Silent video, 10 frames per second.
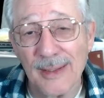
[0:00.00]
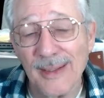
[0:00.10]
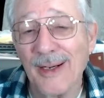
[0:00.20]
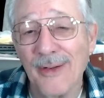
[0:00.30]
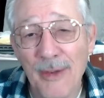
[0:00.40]

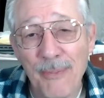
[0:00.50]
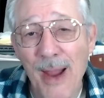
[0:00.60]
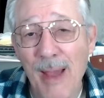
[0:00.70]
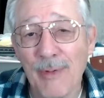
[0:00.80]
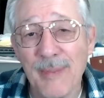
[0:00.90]
You know, their
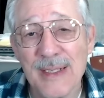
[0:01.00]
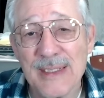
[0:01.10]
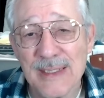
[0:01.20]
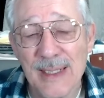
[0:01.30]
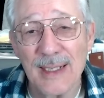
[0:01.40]
problem
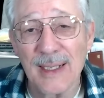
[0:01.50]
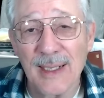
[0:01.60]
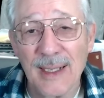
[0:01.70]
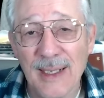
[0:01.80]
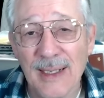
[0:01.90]
is
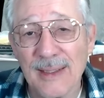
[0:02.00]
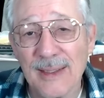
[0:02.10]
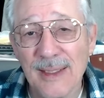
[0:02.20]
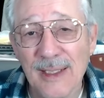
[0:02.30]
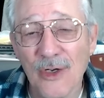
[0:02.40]

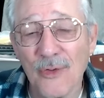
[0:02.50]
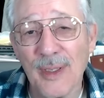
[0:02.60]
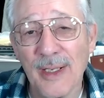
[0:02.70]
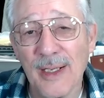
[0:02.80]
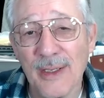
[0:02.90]
they don't
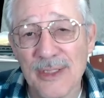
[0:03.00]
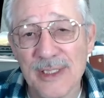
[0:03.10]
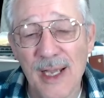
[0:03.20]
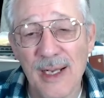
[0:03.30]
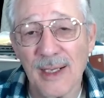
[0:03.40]
really
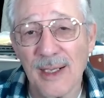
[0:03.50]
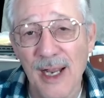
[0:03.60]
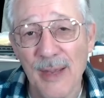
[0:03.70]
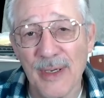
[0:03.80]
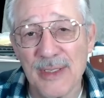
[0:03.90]
understand
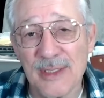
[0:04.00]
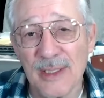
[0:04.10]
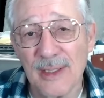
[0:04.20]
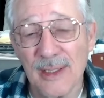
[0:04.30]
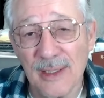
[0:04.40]
economics
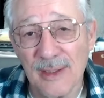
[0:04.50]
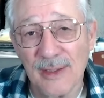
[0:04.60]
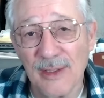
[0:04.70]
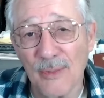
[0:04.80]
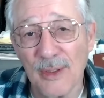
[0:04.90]
and
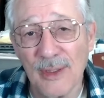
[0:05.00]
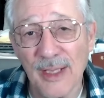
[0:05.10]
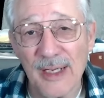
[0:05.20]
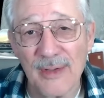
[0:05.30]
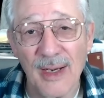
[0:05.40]
the real
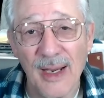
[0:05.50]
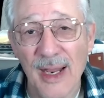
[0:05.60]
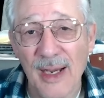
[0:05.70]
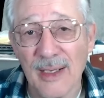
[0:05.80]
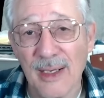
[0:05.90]
lay of the
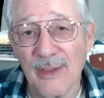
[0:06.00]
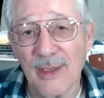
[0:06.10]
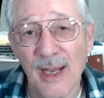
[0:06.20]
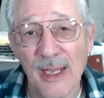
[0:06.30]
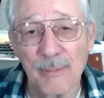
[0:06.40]
land. They're
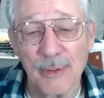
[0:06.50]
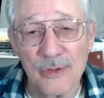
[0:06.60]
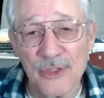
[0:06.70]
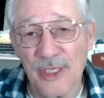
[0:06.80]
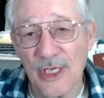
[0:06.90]
like
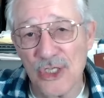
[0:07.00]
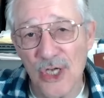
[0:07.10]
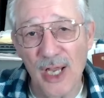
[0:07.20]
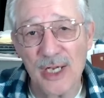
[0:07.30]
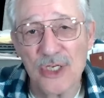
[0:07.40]
bulls in the
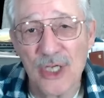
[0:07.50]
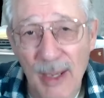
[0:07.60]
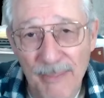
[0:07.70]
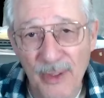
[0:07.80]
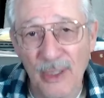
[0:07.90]
china
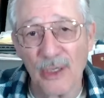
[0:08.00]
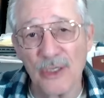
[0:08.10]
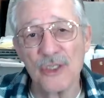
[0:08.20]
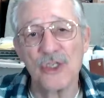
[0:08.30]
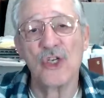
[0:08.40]
shop, you know,
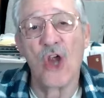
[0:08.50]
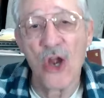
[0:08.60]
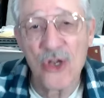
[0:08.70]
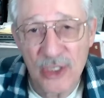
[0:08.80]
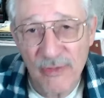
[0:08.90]
just
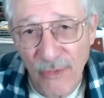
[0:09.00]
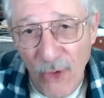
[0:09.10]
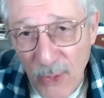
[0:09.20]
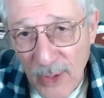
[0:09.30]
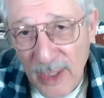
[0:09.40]
charging
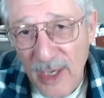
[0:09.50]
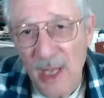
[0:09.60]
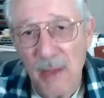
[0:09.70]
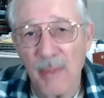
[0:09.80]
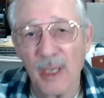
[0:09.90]
forward,
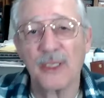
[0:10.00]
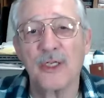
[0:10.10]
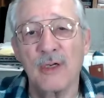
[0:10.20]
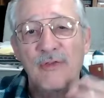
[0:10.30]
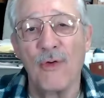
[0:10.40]

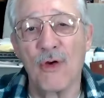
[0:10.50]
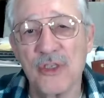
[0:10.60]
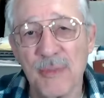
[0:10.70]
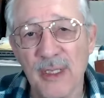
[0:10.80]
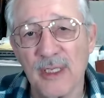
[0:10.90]
military
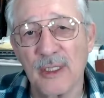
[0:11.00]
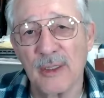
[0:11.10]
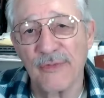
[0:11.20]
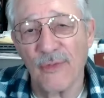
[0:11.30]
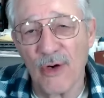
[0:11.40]
force
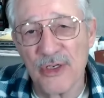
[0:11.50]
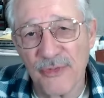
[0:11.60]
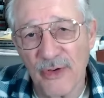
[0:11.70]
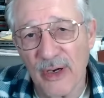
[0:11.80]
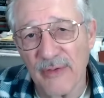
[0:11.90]

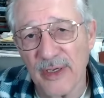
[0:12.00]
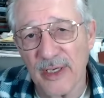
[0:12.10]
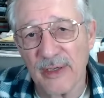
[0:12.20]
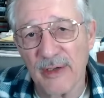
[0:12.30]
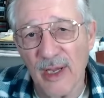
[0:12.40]
for
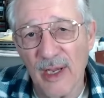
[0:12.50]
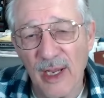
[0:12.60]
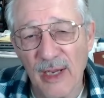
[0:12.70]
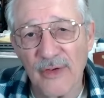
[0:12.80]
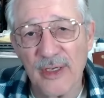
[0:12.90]

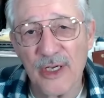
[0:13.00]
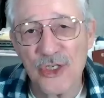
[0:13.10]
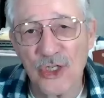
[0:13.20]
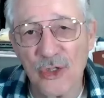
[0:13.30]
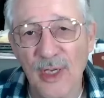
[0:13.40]
every
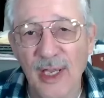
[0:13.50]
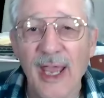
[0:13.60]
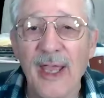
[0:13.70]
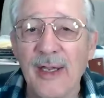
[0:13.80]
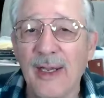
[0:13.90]
issue.
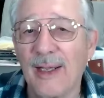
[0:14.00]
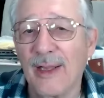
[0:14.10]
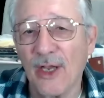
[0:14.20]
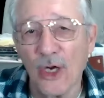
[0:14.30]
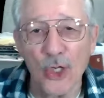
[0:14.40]
And
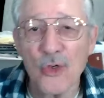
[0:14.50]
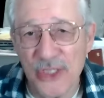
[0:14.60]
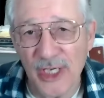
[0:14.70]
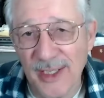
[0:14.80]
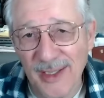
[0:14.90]
they're
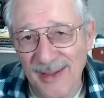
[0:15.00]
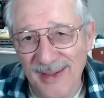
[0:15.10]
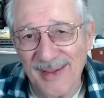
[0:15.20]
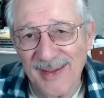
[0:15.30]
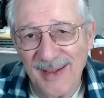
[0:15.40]
losing
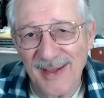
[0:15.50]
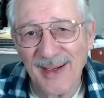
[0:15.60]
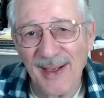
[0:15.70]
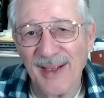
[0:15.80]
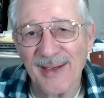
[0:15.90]

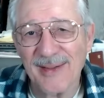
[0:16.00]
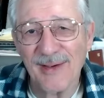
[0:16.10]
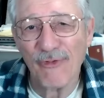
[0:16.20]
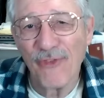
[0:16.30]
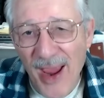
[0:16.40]

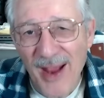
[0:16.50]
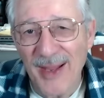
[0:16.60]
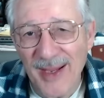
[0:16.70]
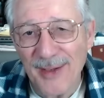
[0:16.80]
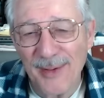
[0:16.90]
and
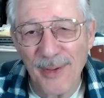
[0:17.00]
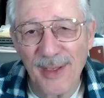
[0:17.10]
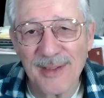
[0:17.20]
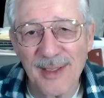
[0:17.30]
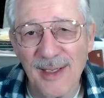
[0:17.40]
failing,
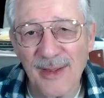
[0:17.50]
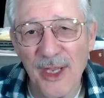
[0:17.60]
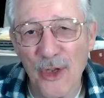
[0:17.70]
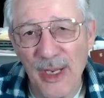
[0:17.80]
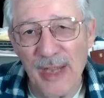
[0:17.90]
but
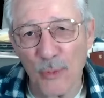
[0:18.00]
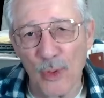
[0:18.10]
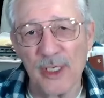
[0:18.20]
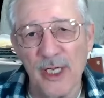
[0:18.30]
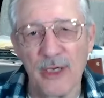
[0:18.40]
they only have
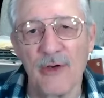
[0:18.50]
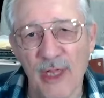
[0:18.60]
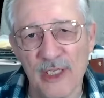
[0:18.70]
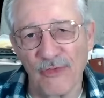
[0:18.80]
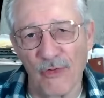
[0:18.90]
one gear,
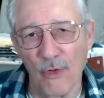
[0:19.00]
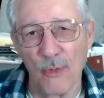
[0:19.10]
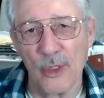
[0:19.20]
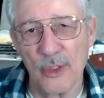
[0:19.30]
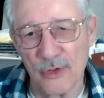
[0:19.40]
that's
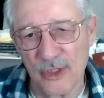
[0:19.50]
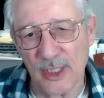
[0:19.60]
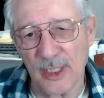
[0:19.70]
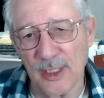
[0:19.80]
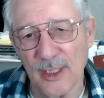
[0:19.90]
forward, you
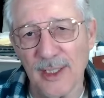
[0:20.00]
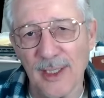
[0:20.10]
see.